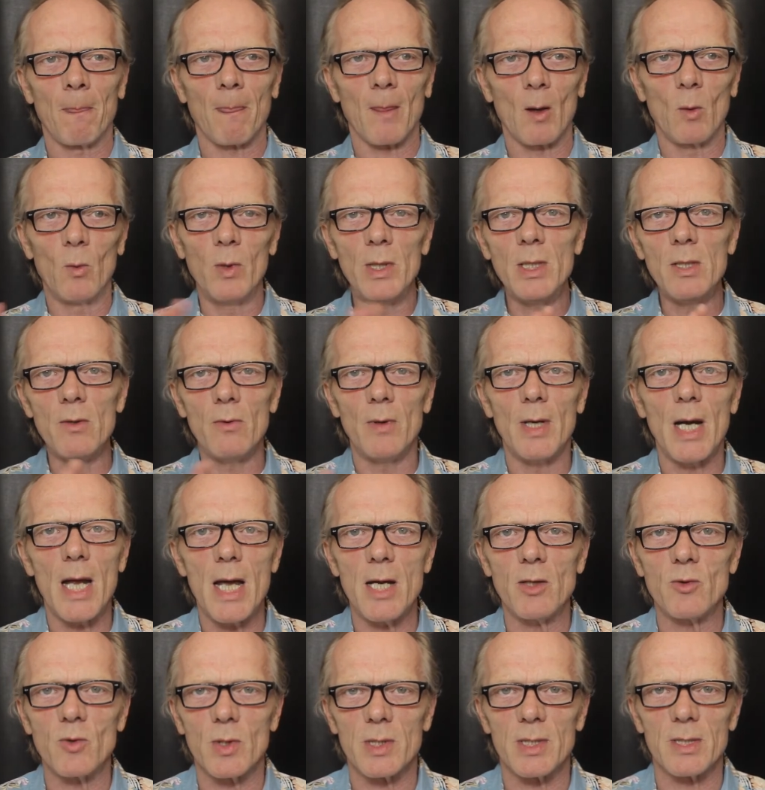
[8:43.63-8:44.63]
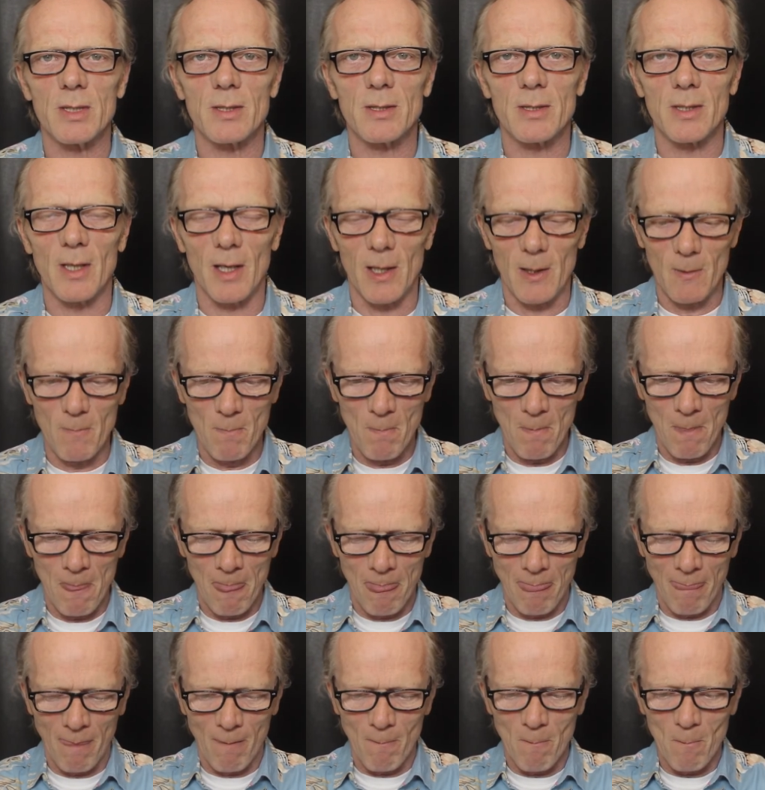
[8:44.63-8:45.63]
When you're an hairdresser, say,
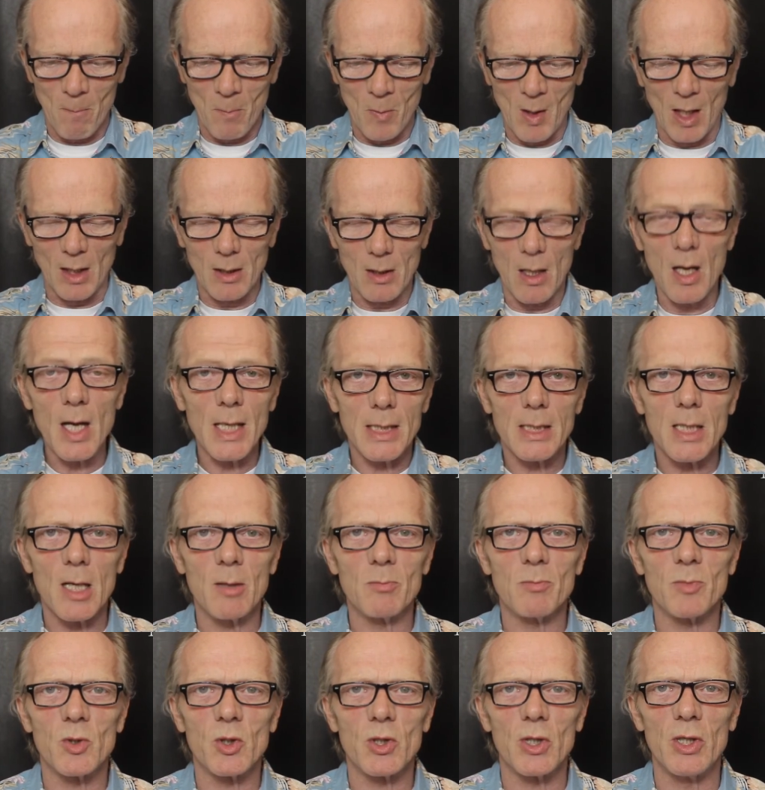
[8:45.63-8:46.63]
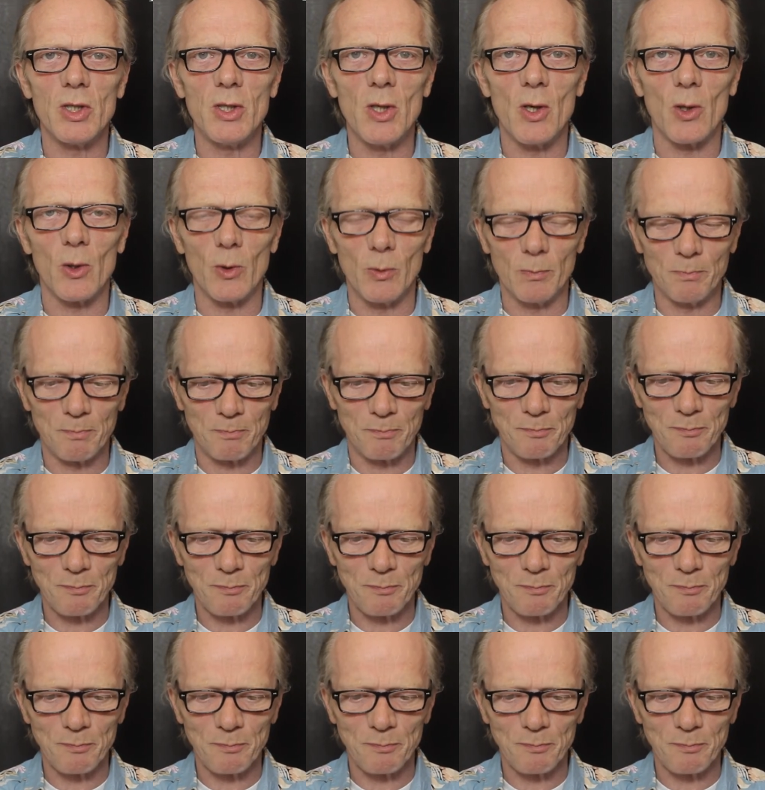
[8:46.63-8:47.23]
a client comes to you